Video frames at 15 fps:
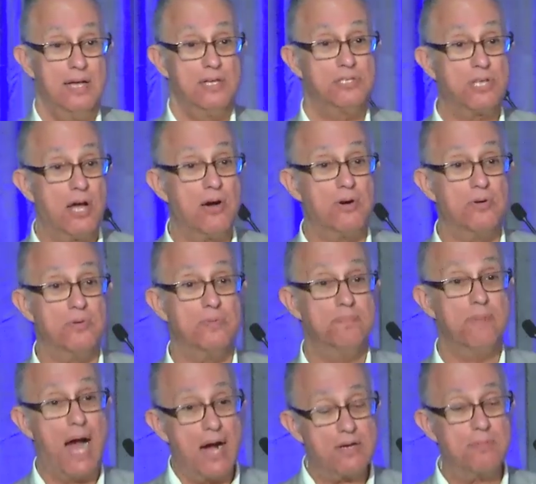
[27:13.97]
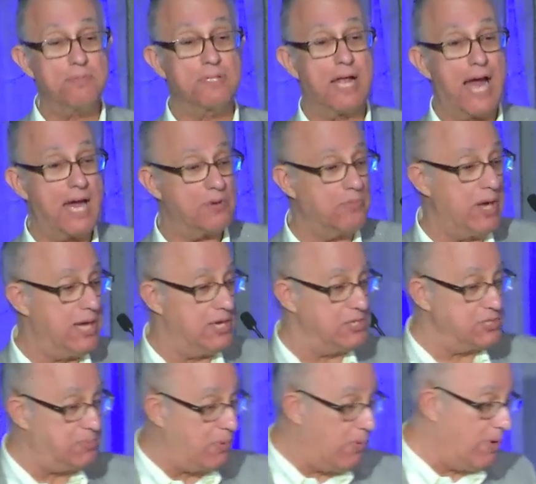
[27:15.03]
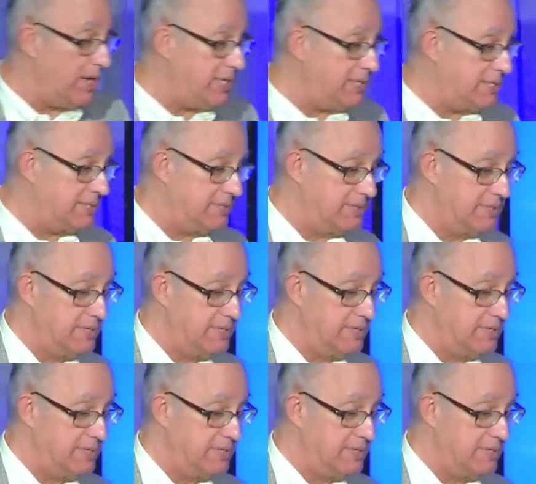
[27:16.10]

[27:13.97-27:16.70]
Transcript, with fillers: So, Malcolm Gladwell's point,